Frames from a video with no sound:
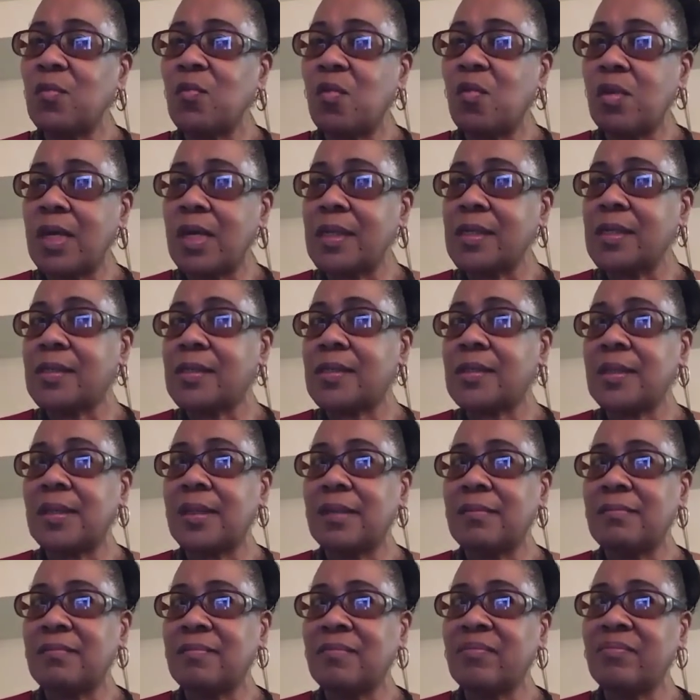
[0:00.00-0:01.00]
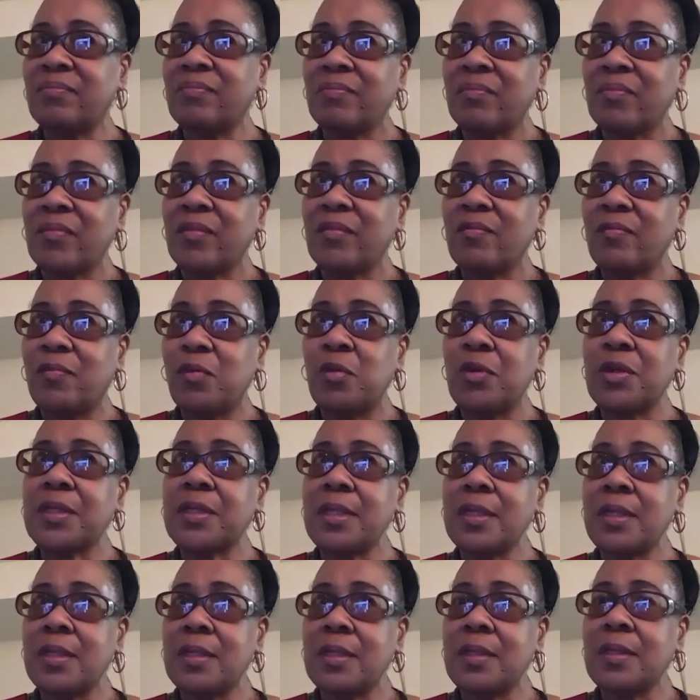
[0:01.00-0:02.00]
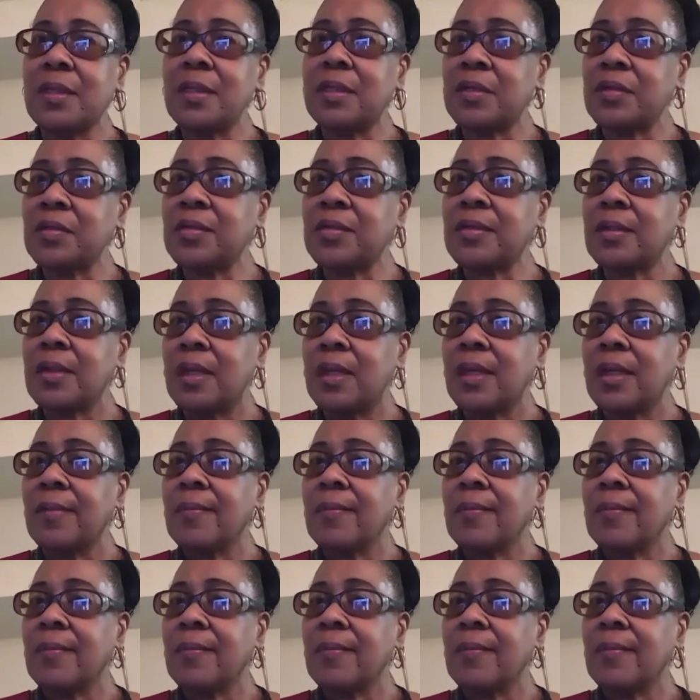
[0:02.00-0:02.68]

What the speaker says: once in 14 years.